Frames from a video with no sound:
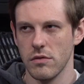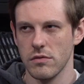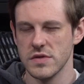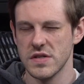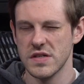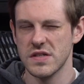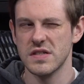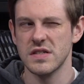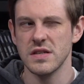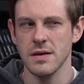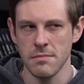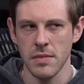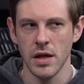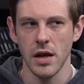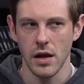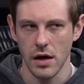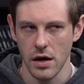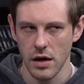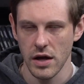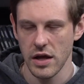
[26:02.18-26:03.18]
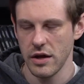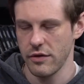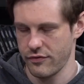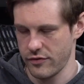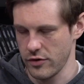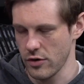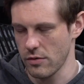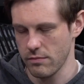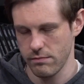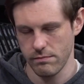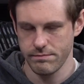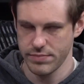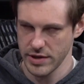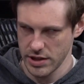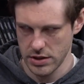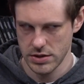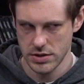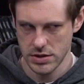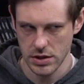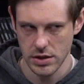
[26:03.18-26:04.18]
similar, if not
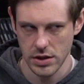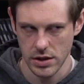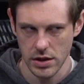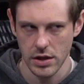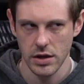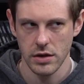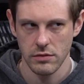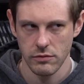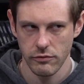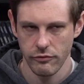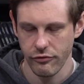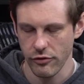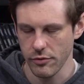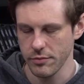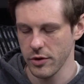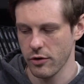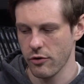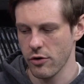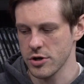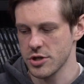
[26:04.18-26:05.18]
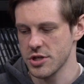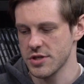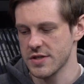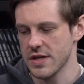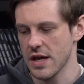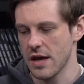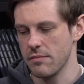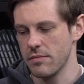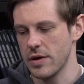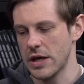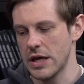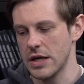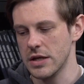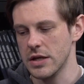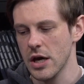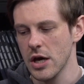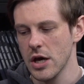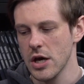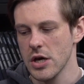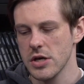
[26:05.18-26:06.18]
basically from the Crusher Stampede.
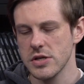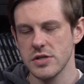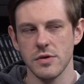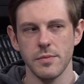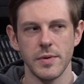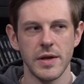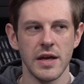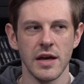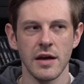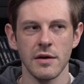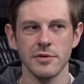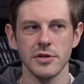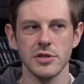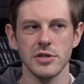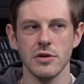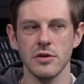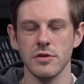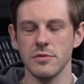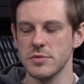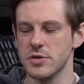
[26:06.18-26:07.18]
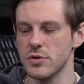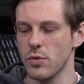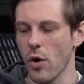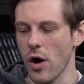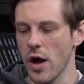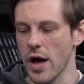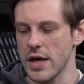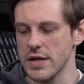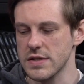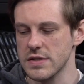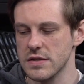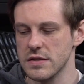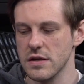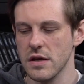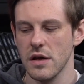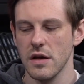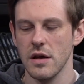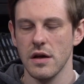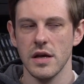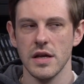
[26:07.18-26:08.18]
So being able to do them twice
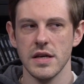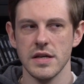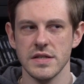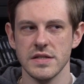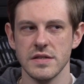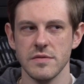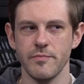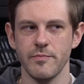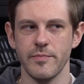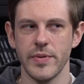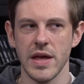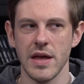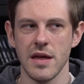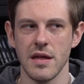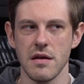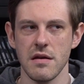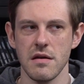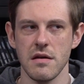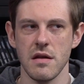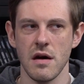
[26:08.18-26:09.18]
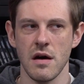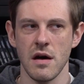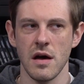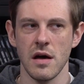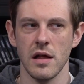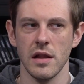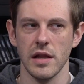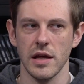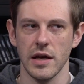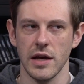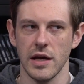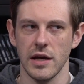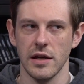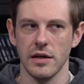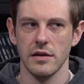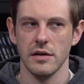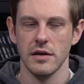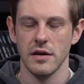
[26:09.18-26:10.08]
is a bit gnarly.